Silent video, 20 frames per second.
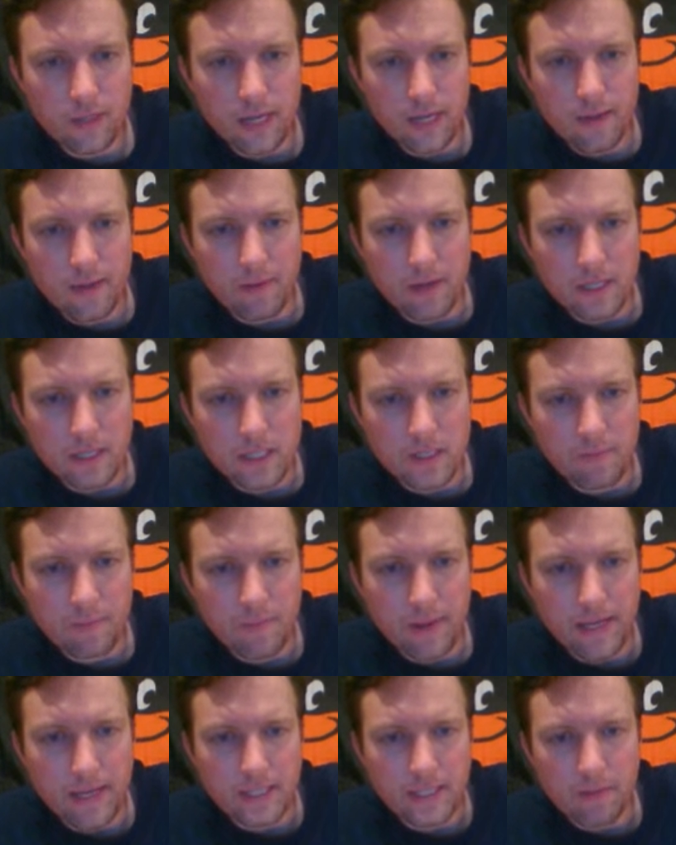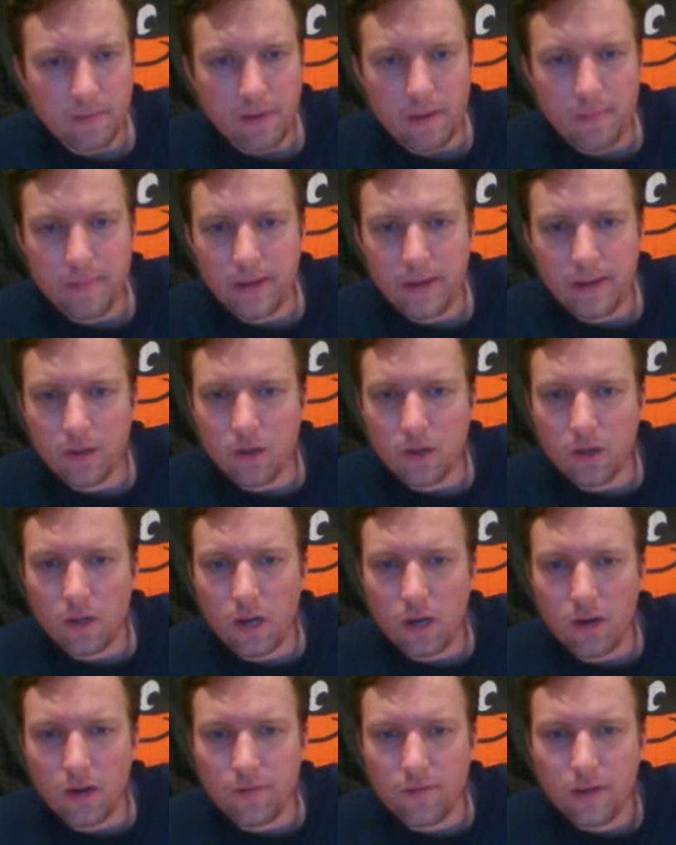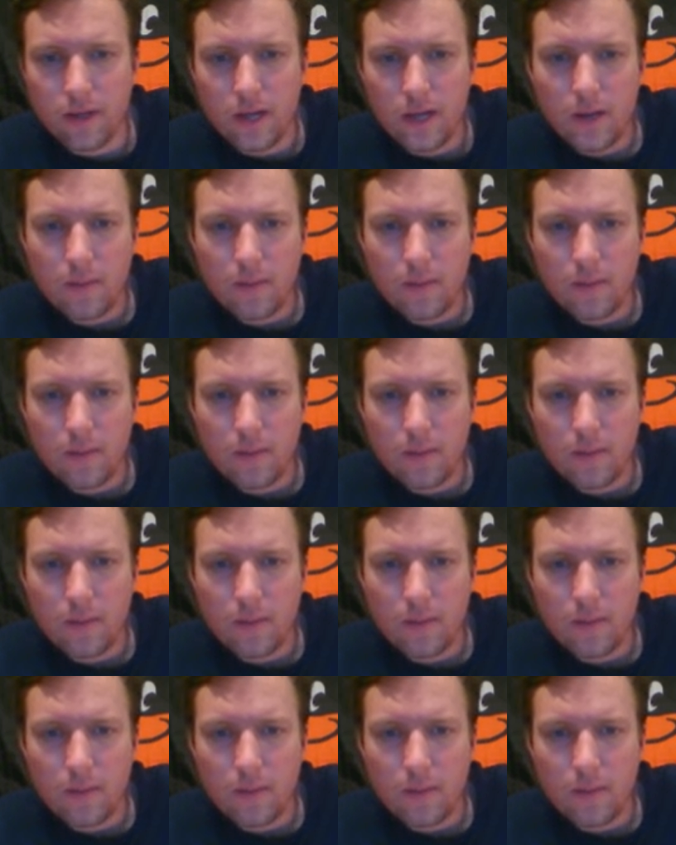Okay, my spacing might be a little off.